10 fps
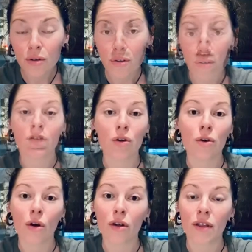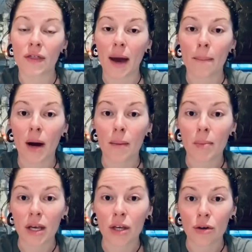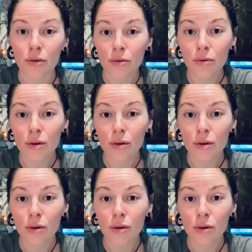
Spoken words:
If you know that that might be you,